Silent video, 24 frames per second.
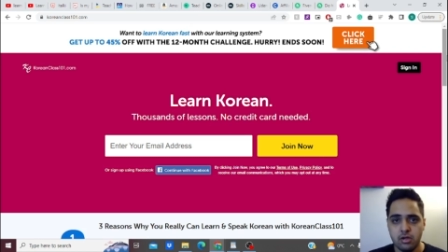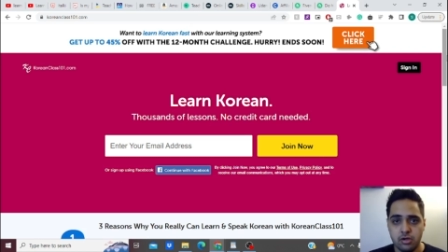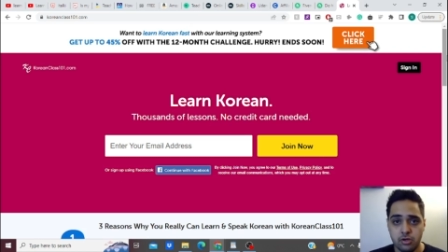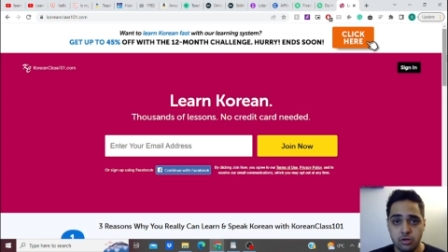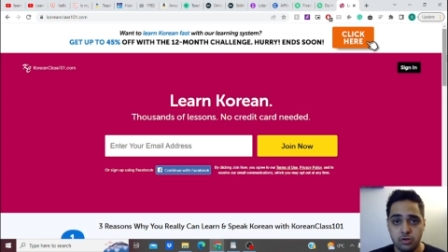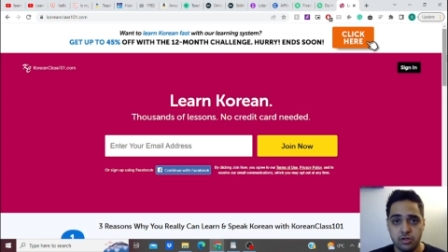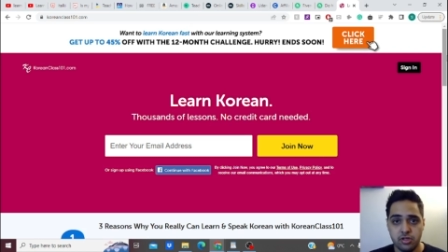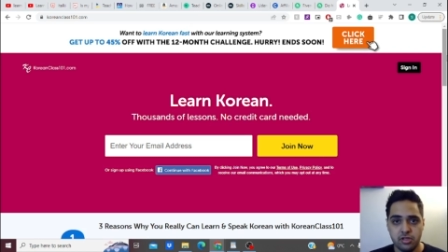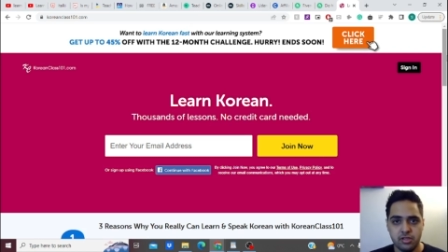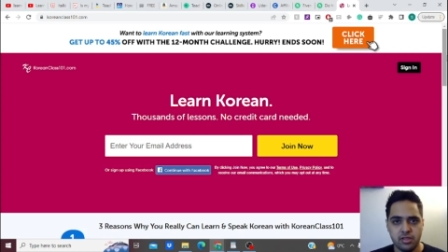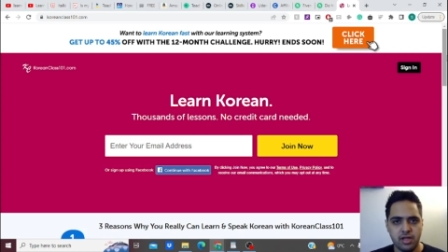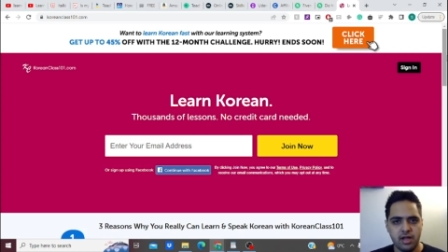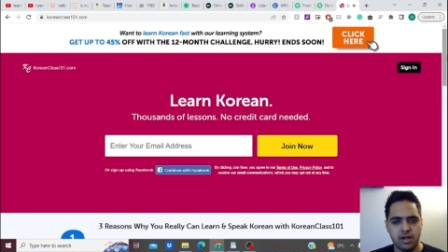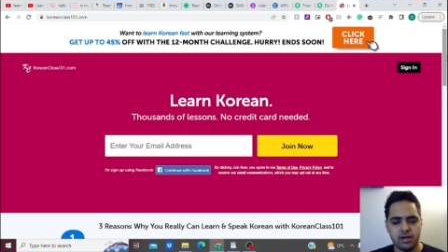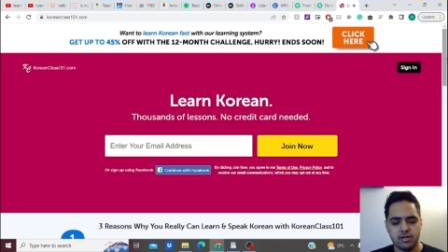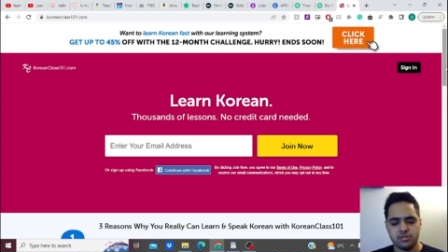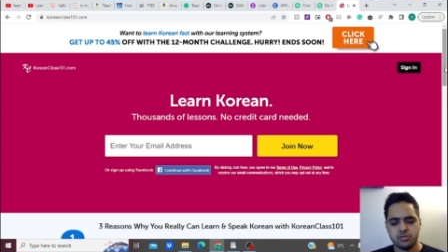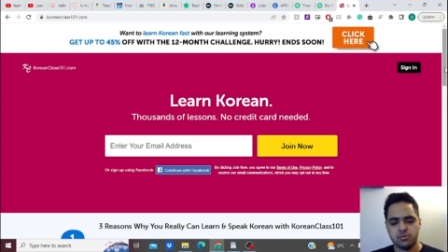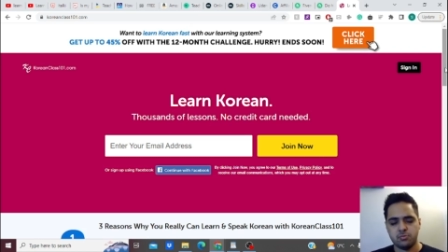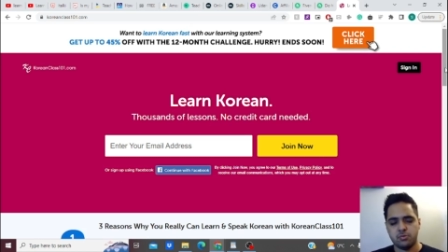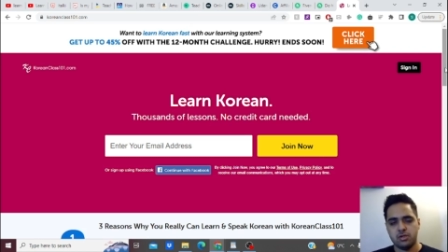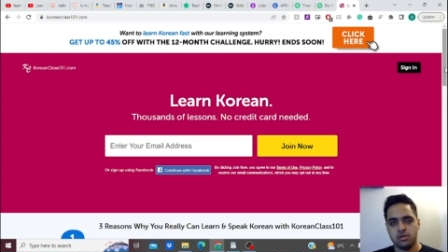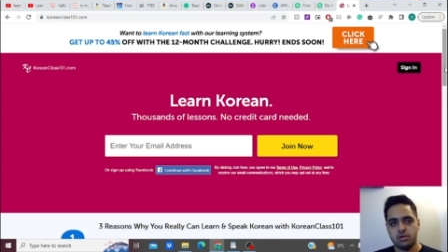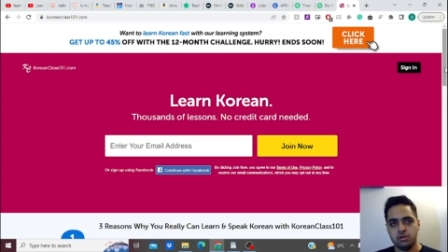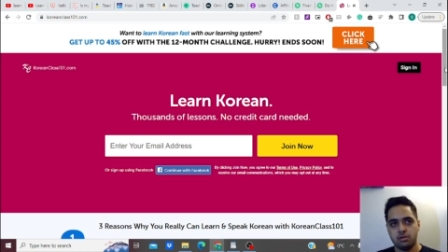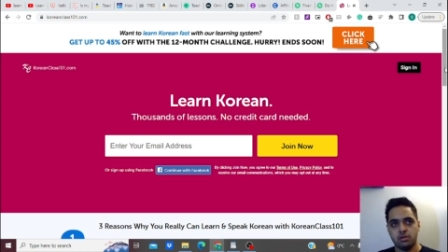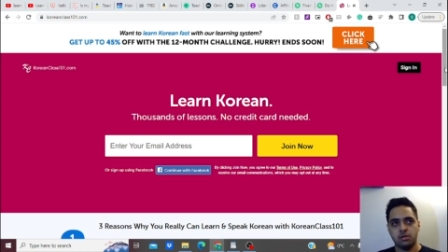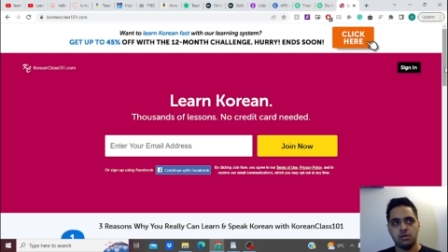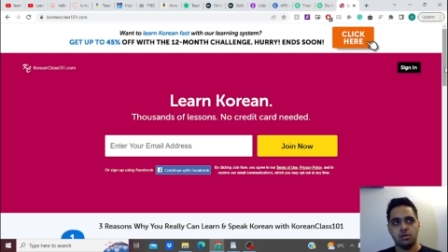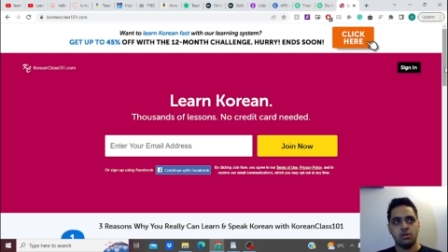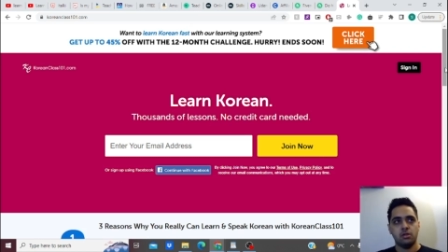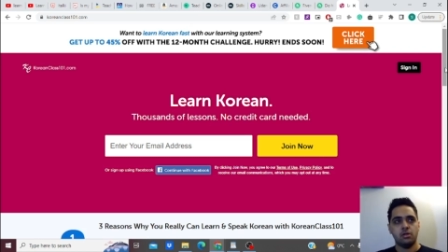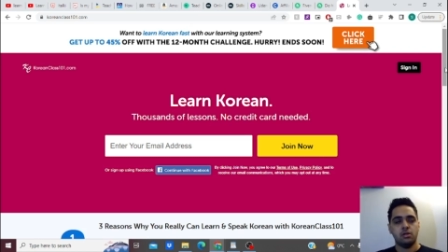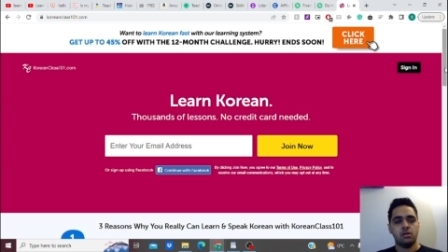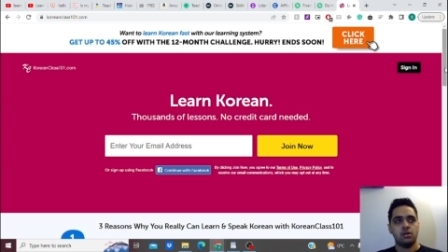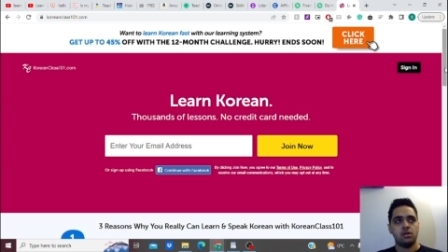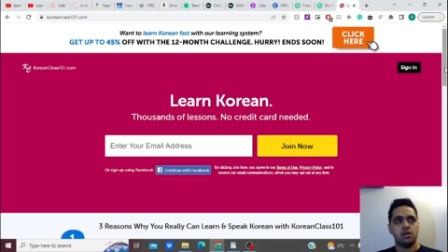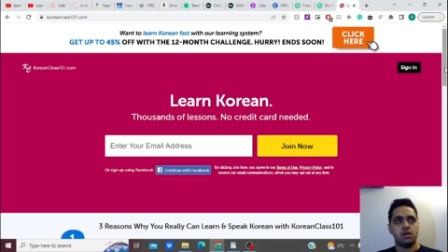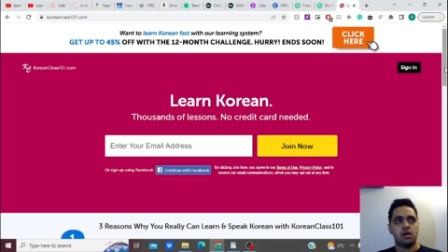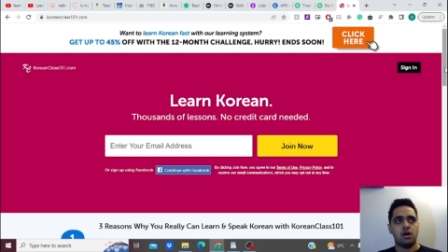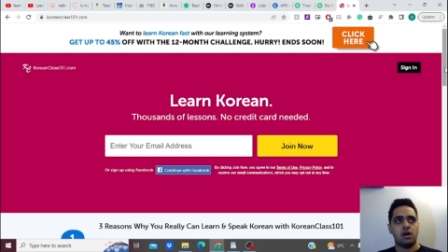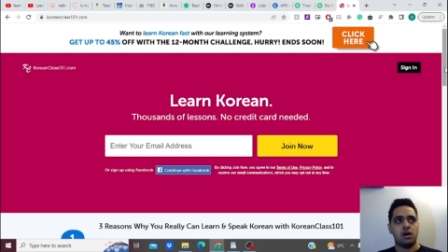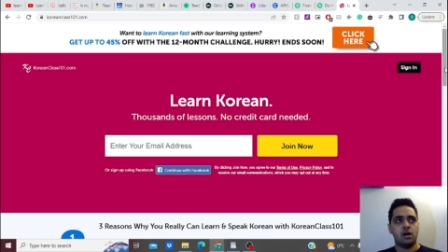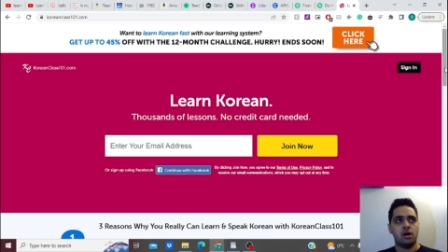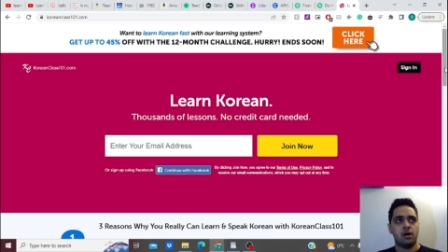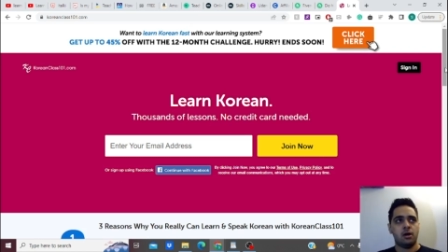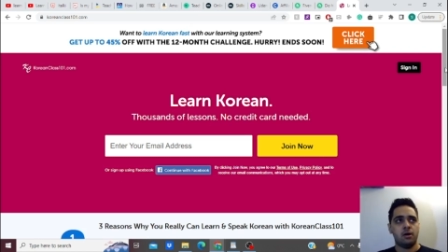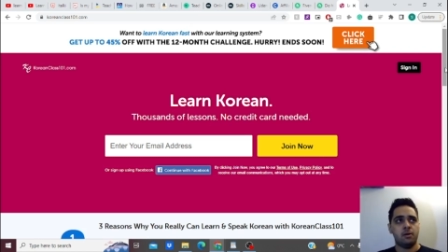doing that as well.
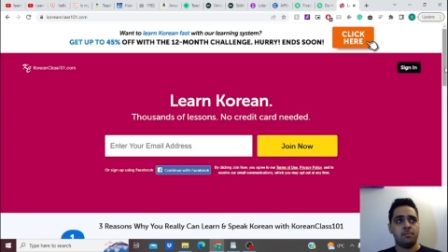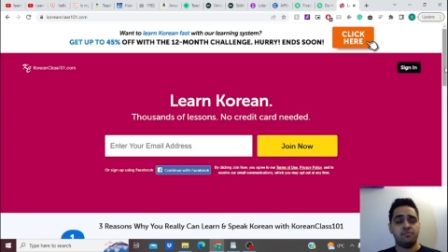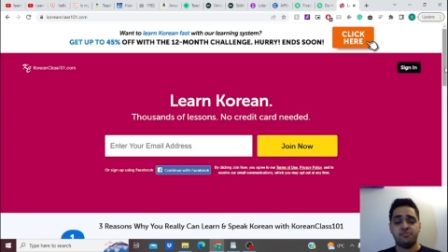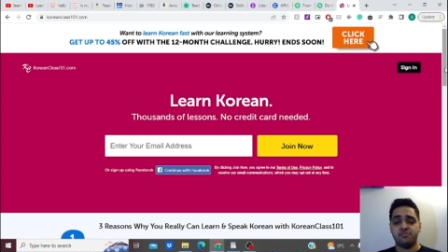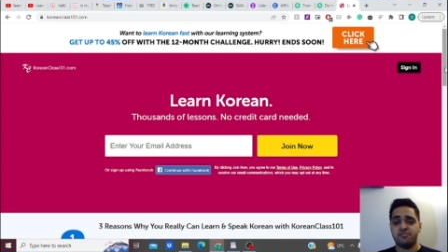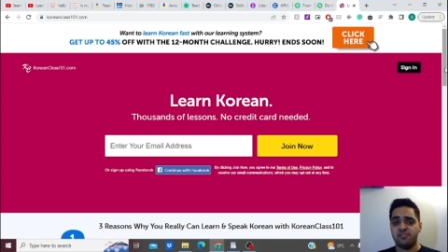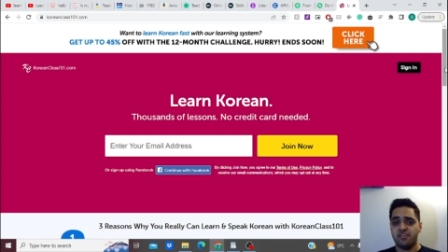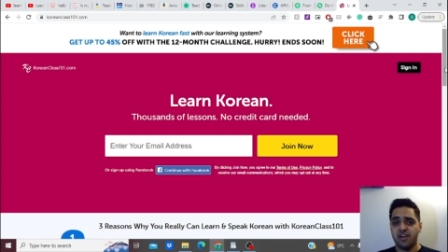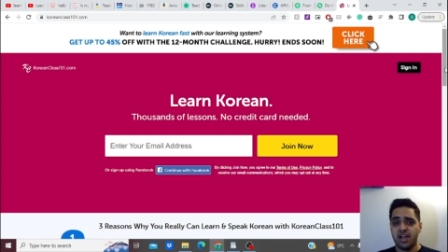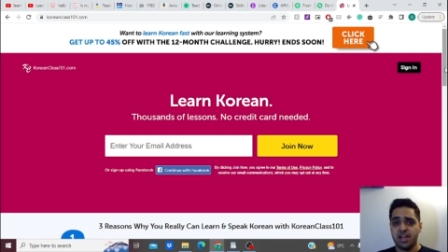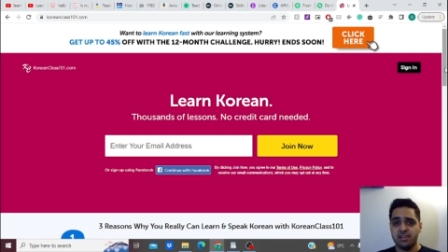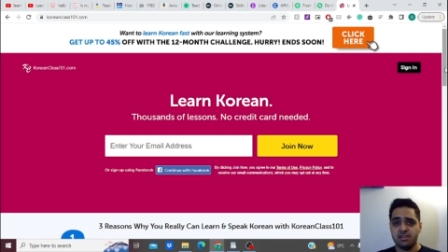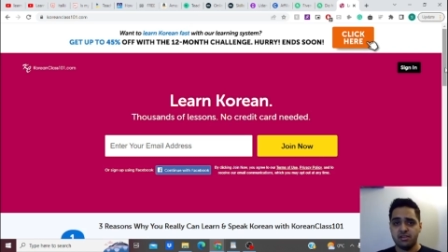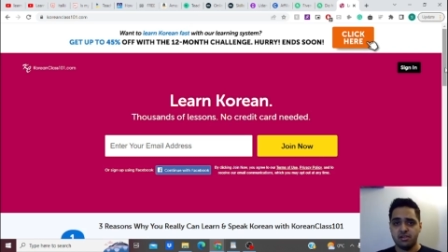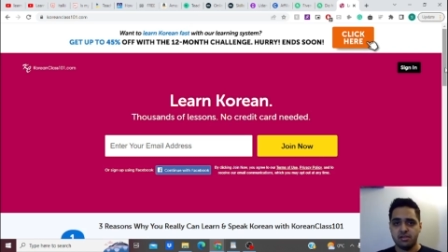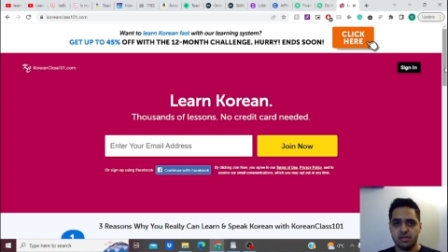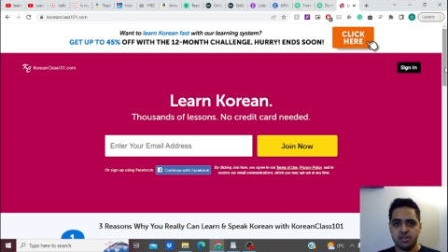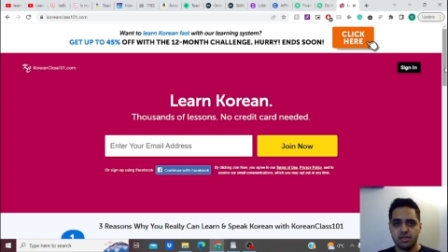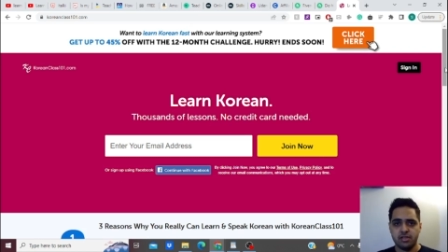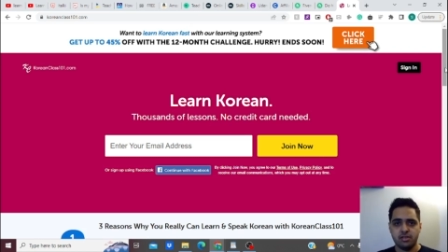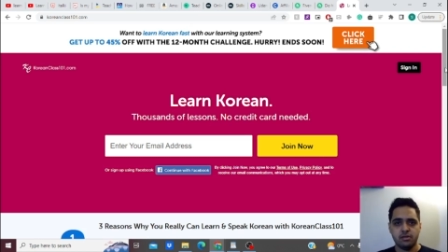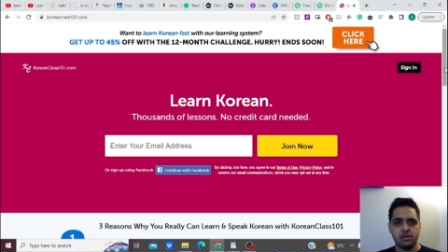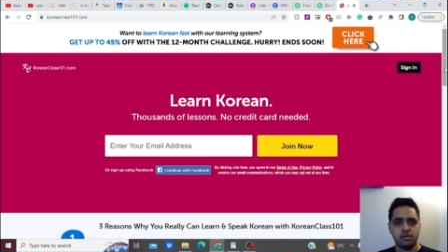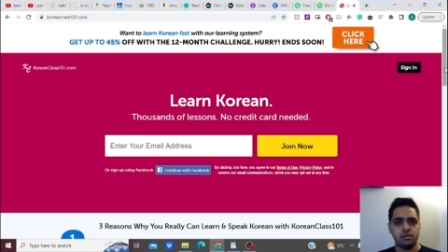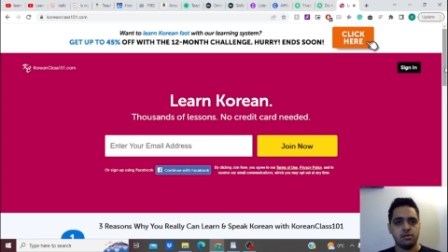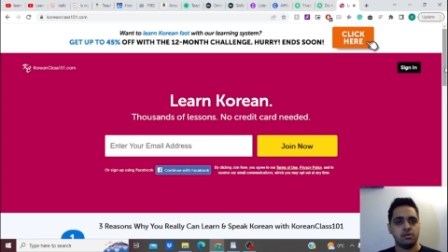Finally,